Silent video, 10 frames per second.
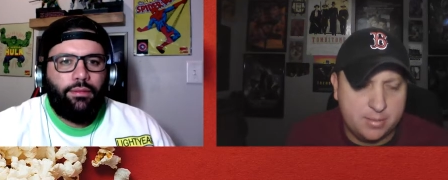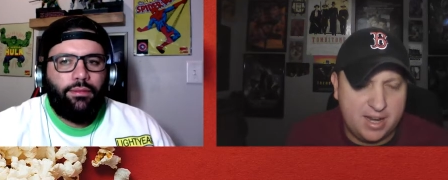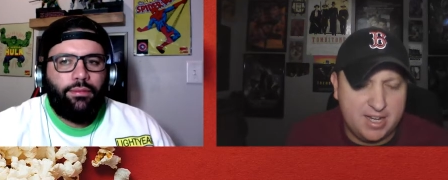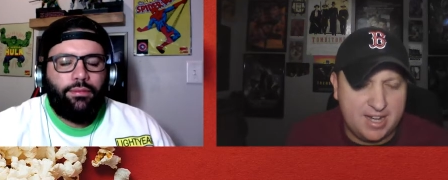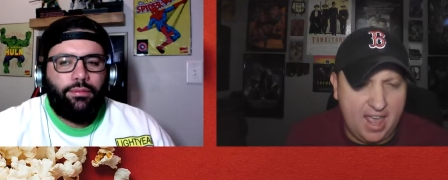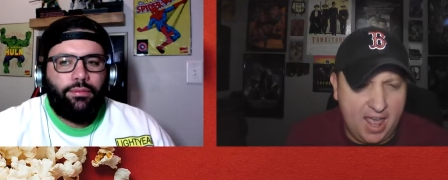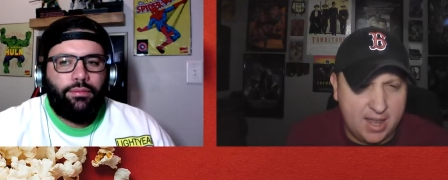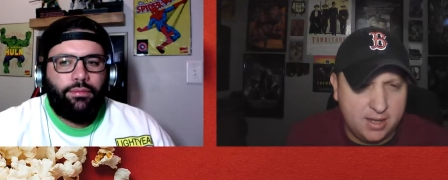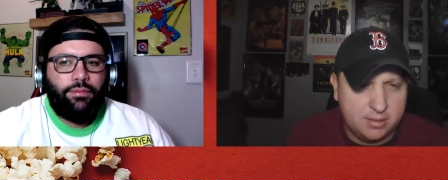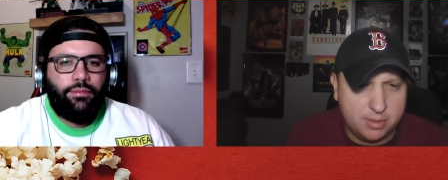Speaker 1: I mean, I didn't
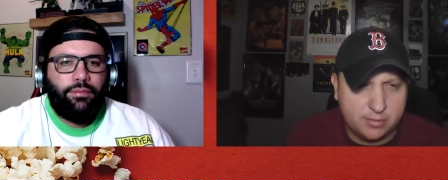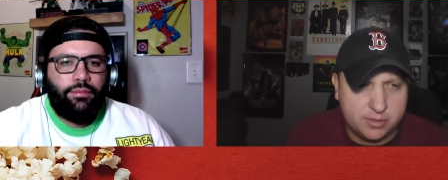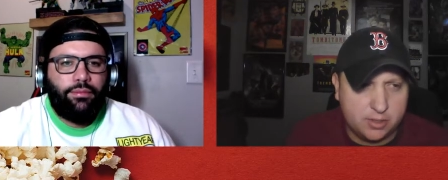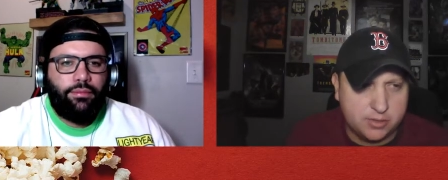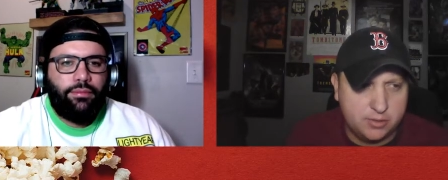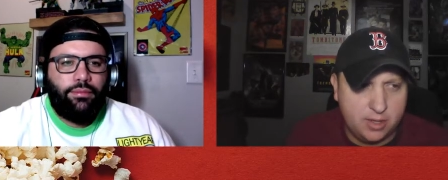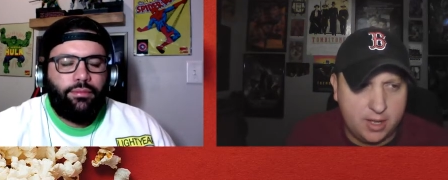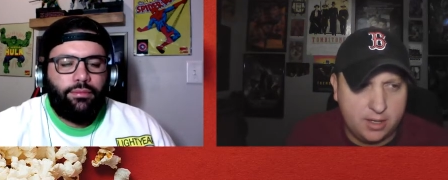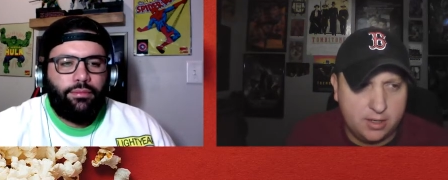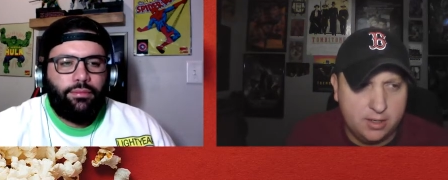hate it, but it's also
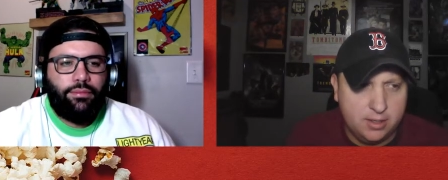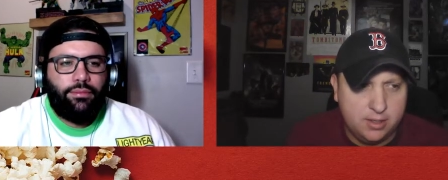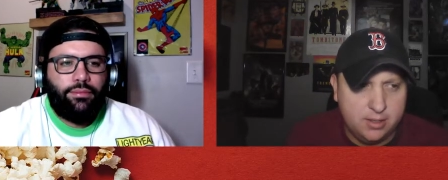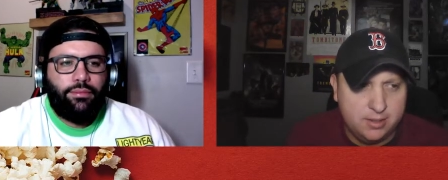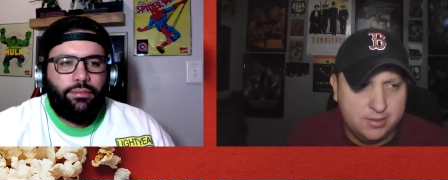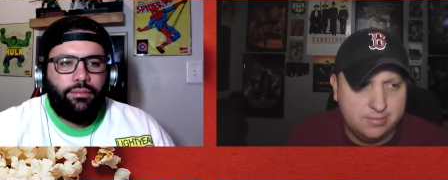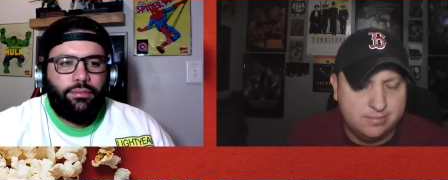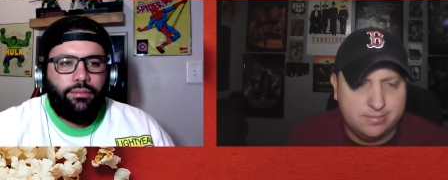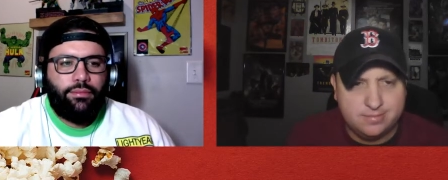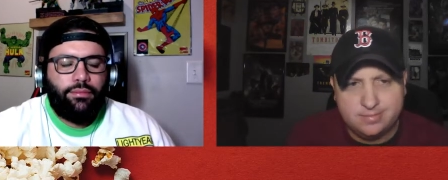like
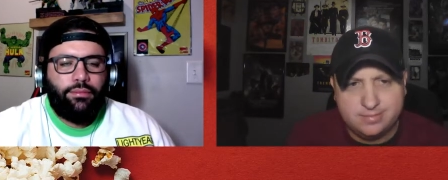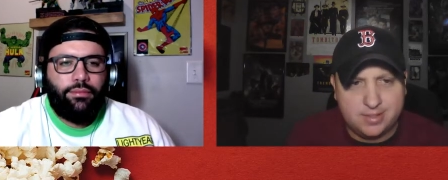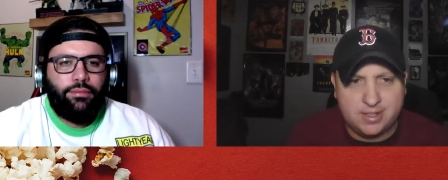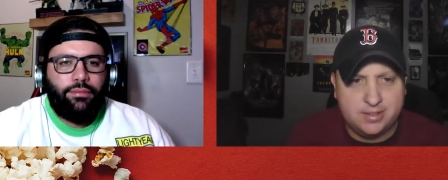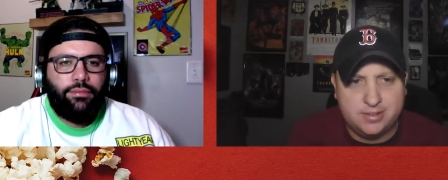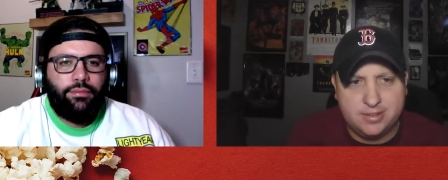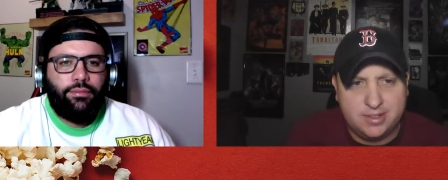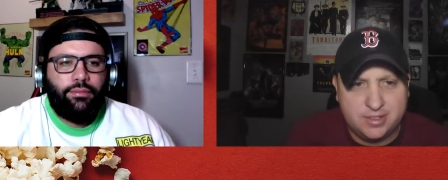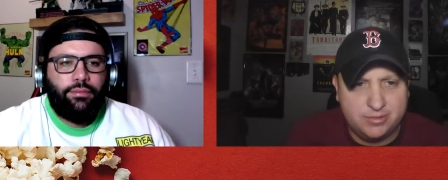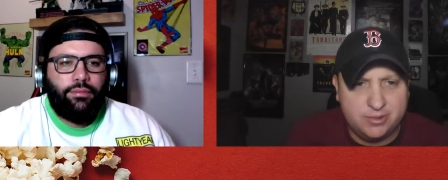I didn't
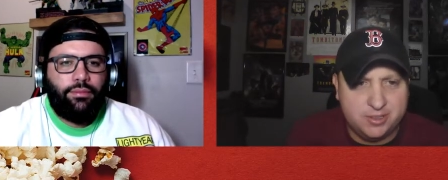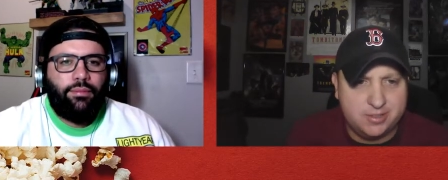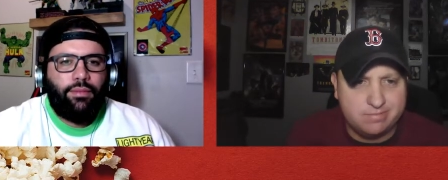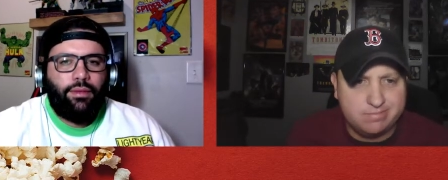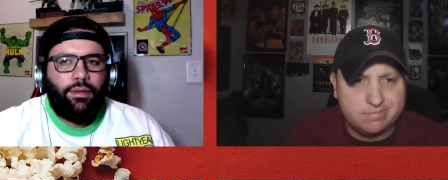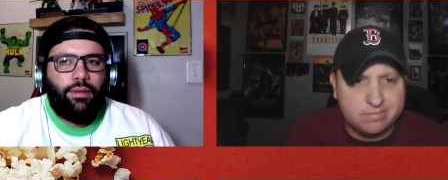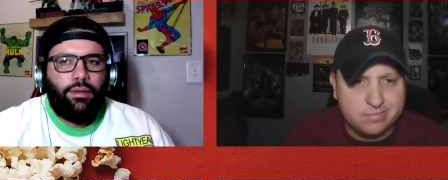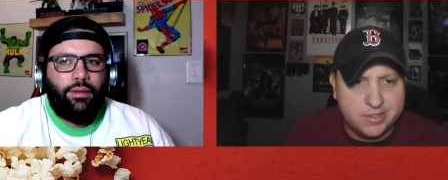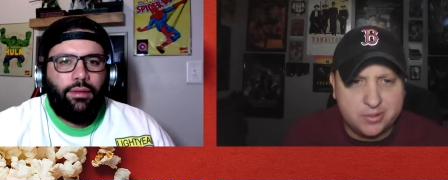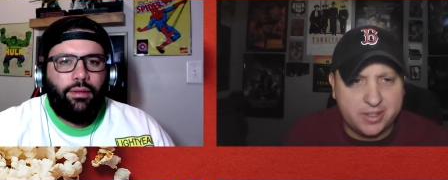didn't really
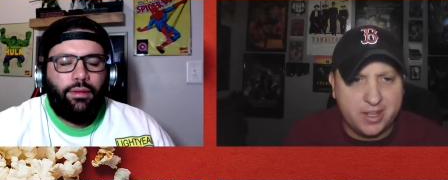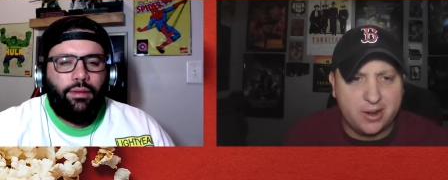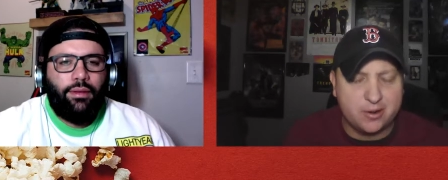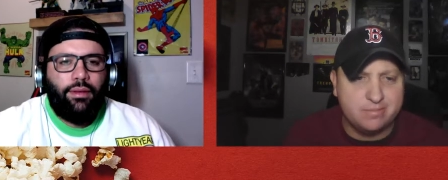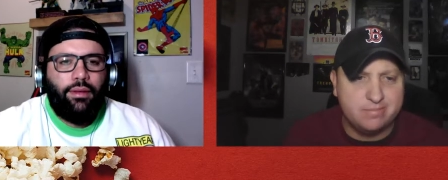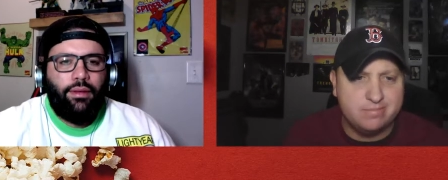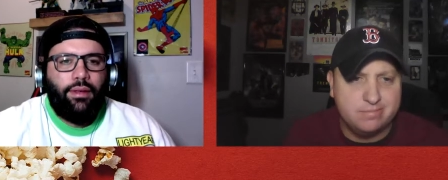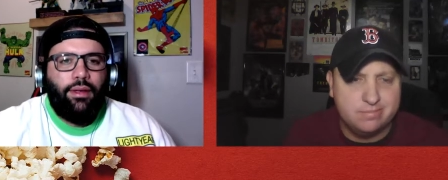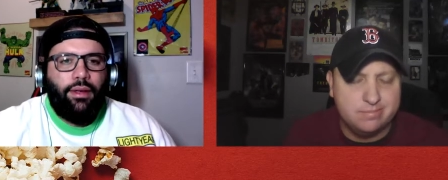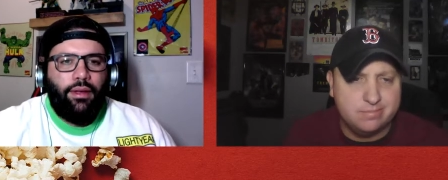didn't really care.
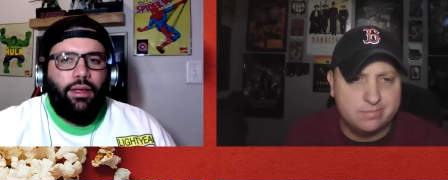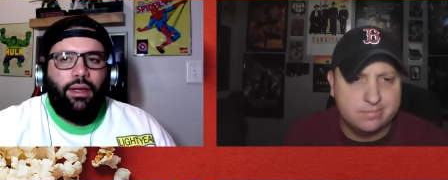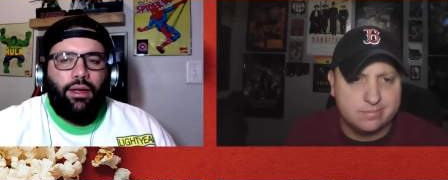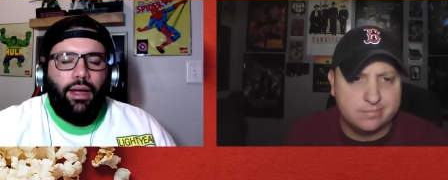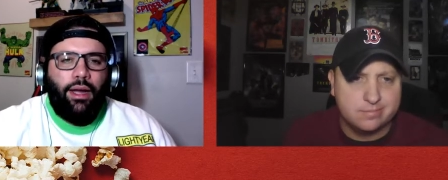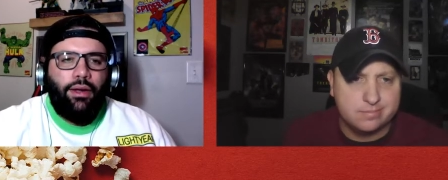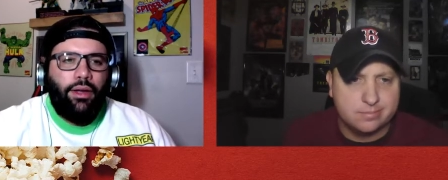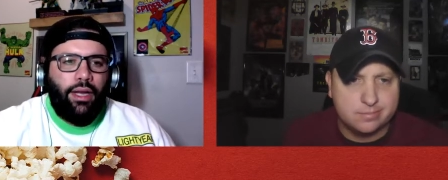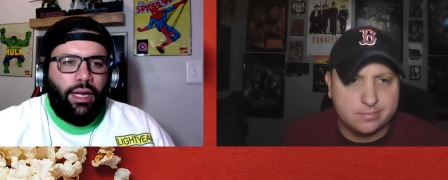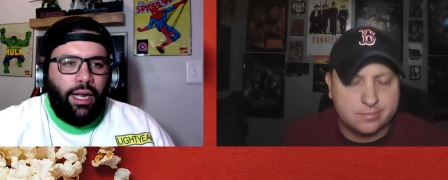
Speaker 2: Yeah, I know,
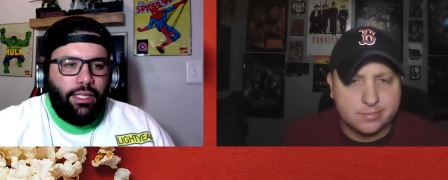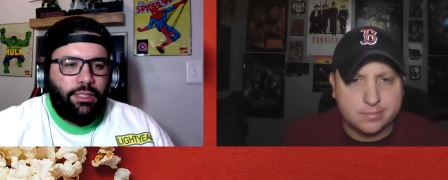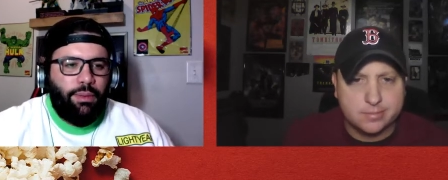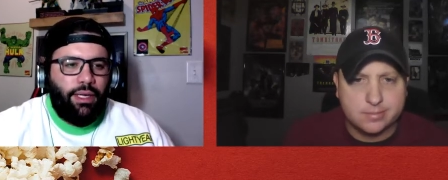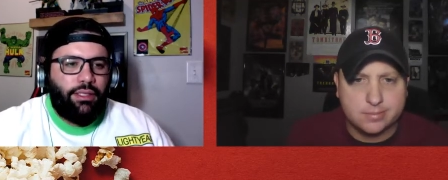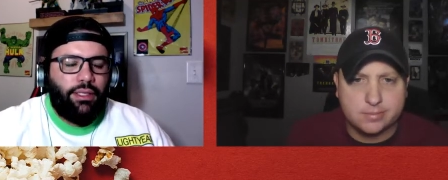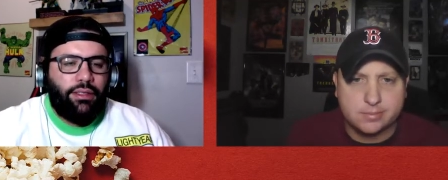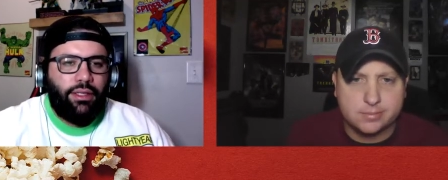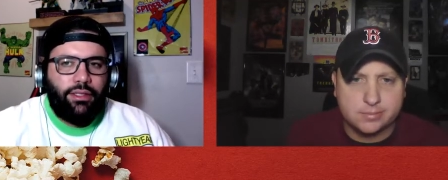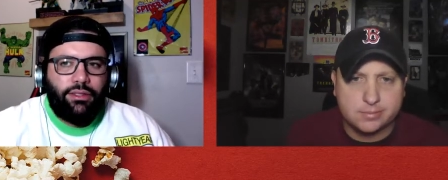and like I
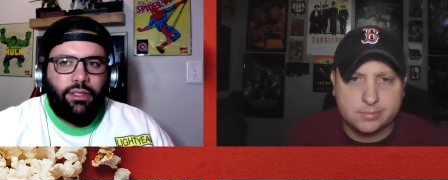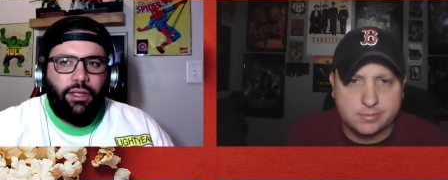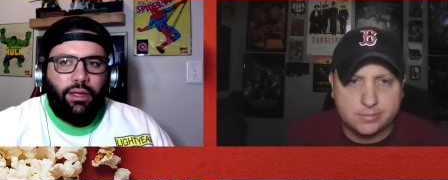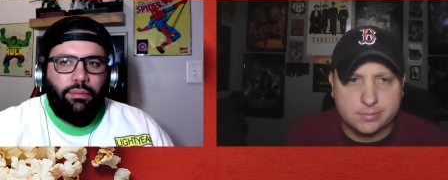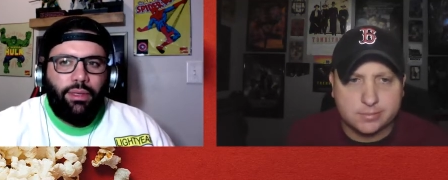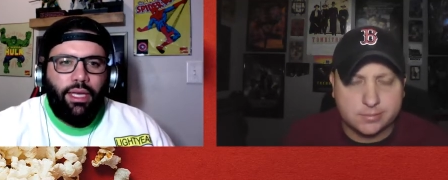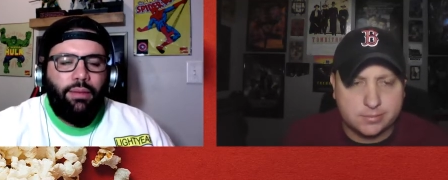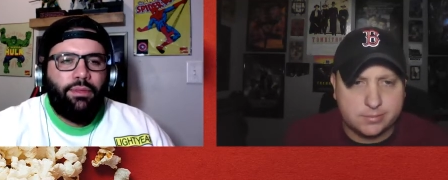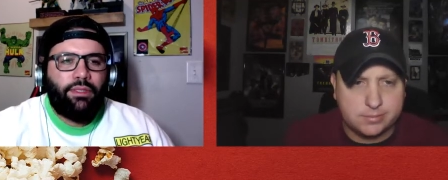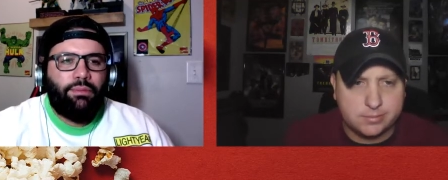expected this to like
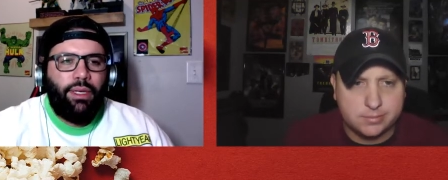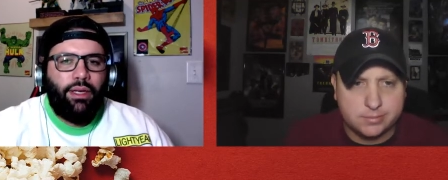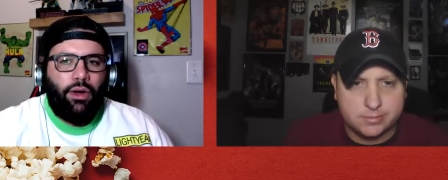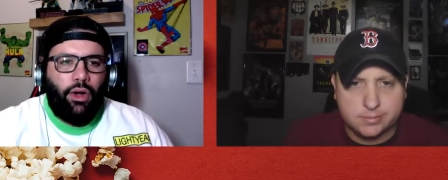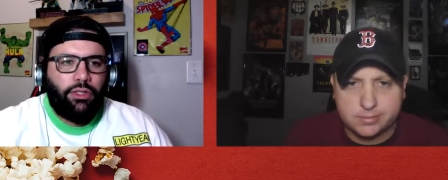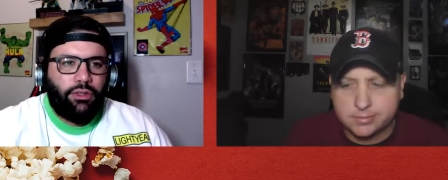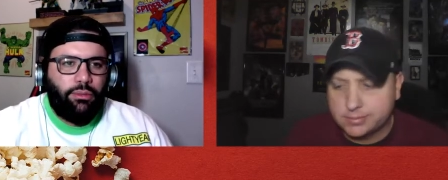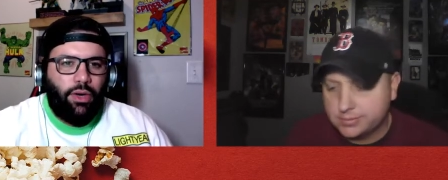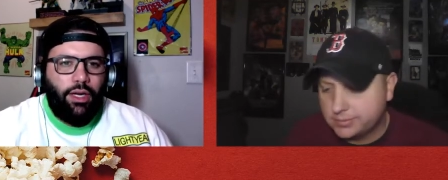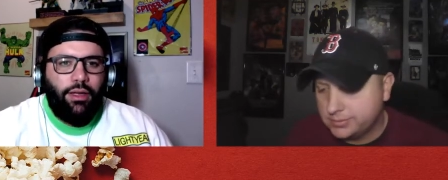him just being awesome,
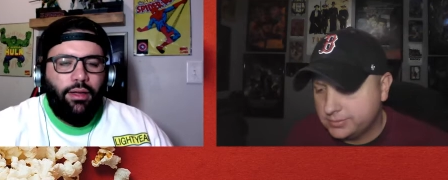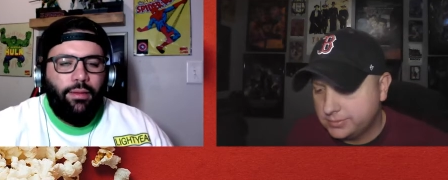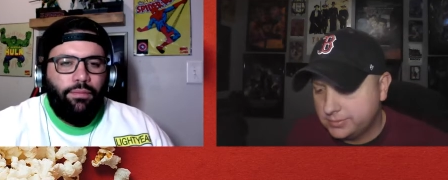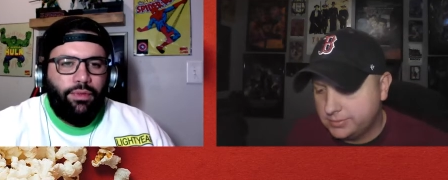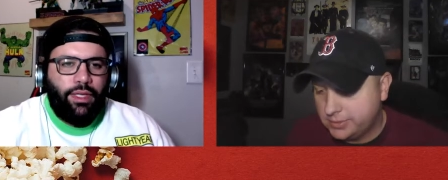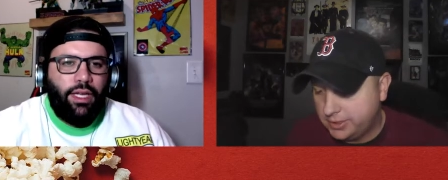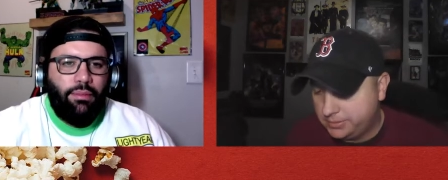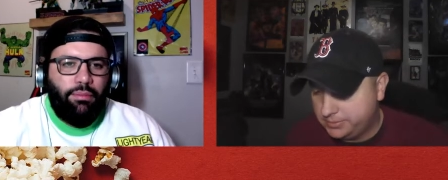right? kicking yeah.